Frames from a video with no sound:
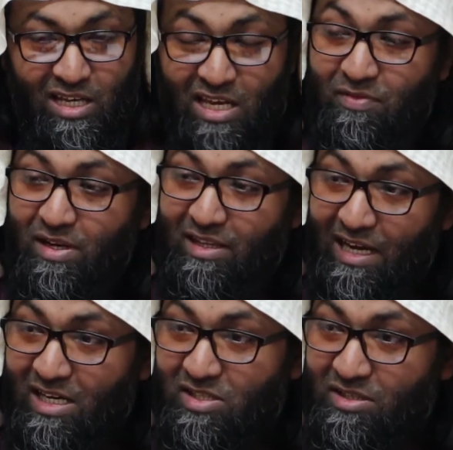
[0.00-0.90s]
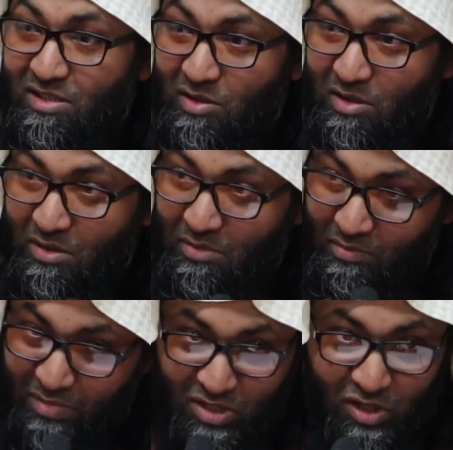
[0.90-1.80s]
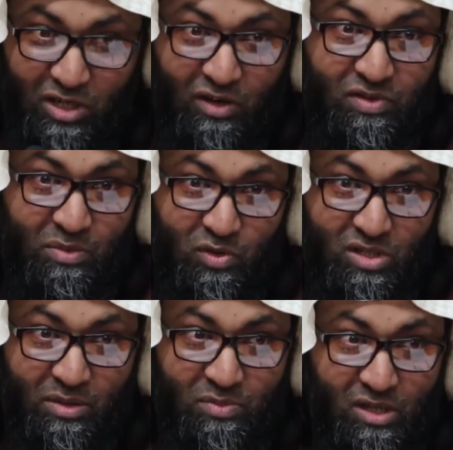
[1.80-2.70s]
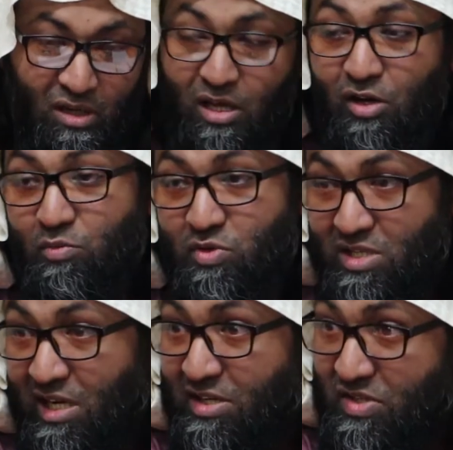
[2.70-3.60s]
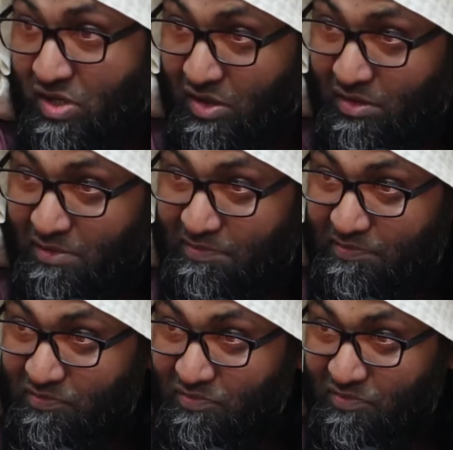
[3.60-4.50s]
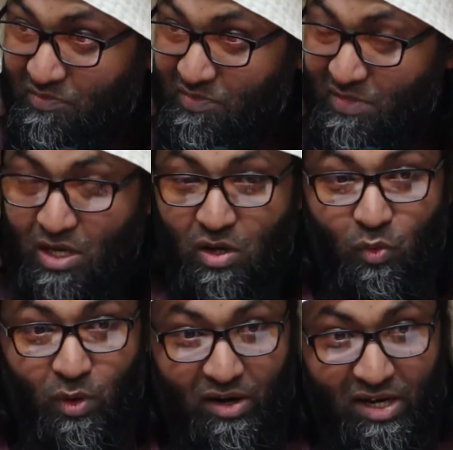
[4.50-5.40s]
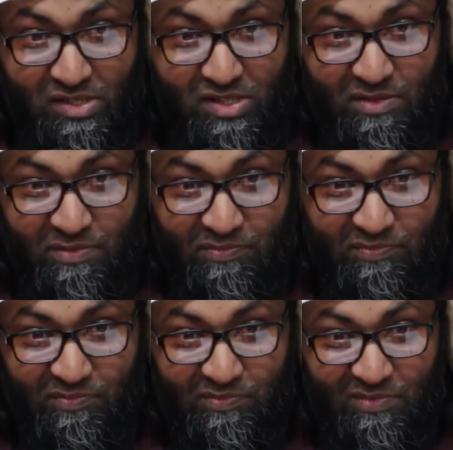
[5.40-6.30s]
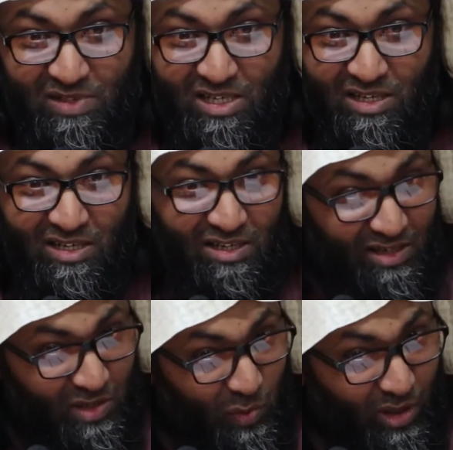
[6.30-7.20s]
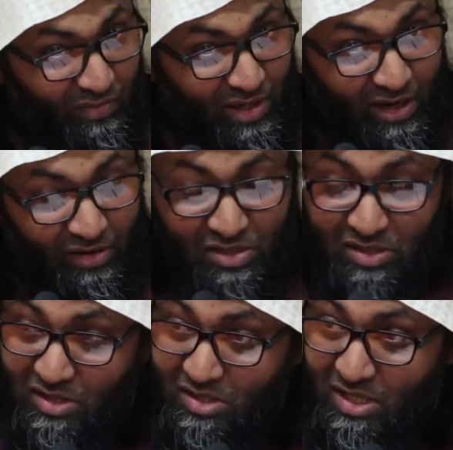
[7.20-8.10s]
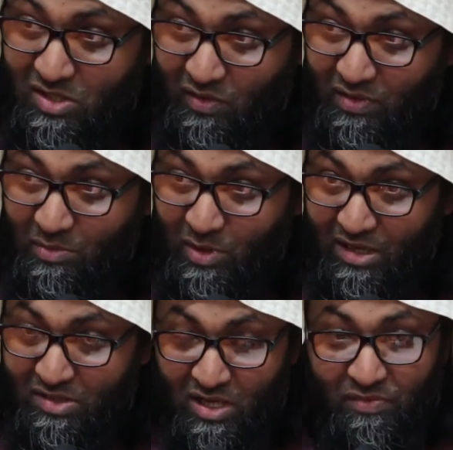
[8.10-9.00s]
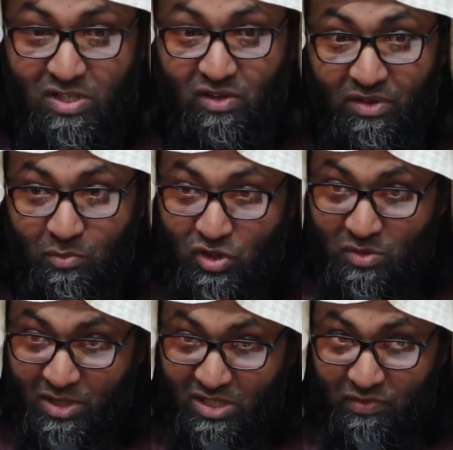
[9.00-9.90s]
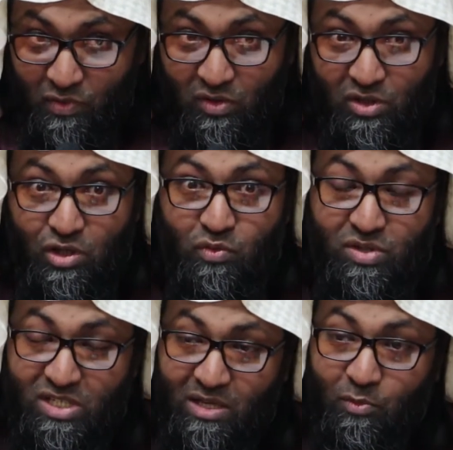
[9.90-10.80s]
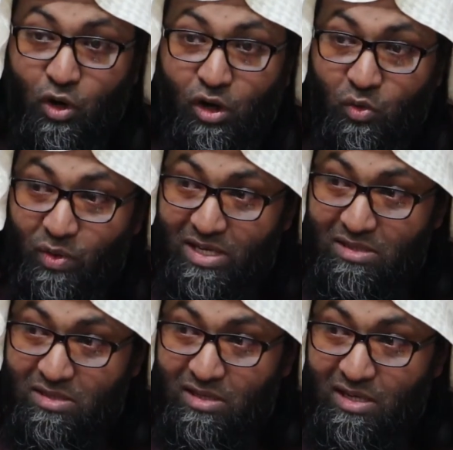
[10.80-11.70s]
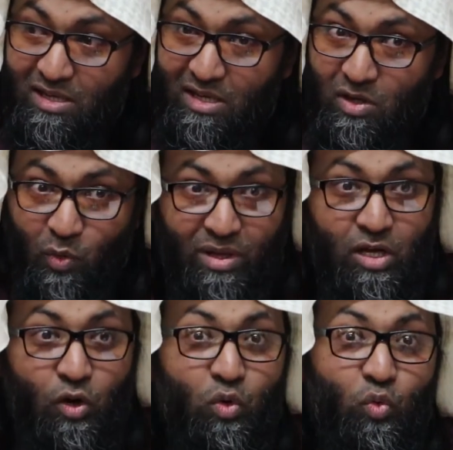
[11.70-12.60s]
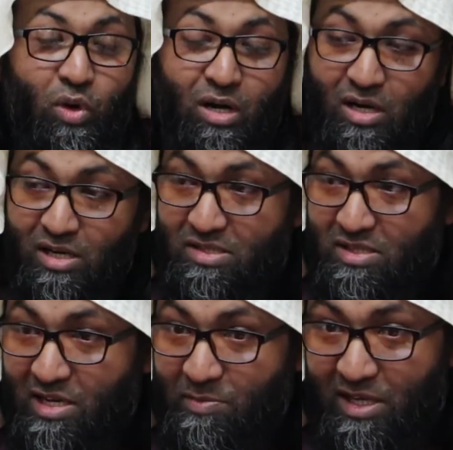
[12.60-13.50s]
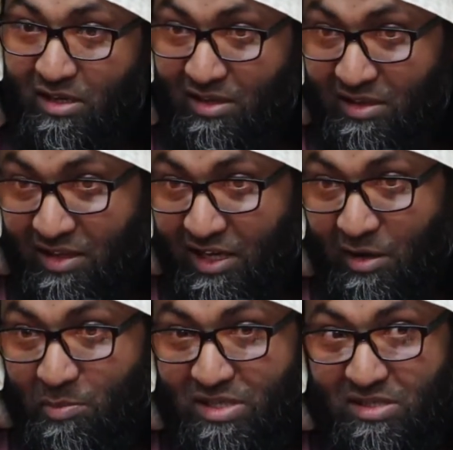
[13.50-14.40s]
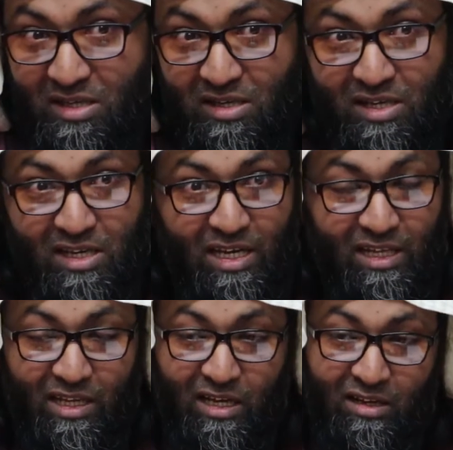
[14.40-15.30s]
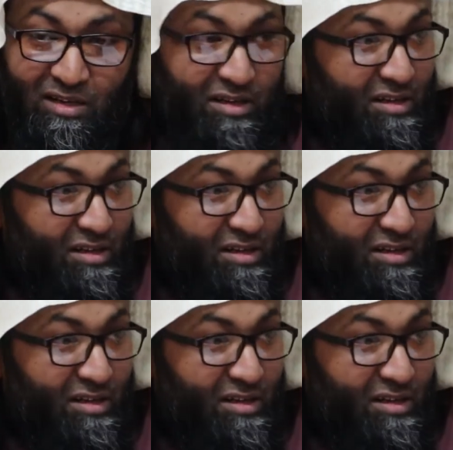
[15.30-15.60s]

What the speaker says: Even that, majority of the Muslims, Allahul Musta'an, struggle. Whereas, one of the characteristics of the servants of the Most Merciful, you would see them always, when the whole world is sleeping, they are busy in the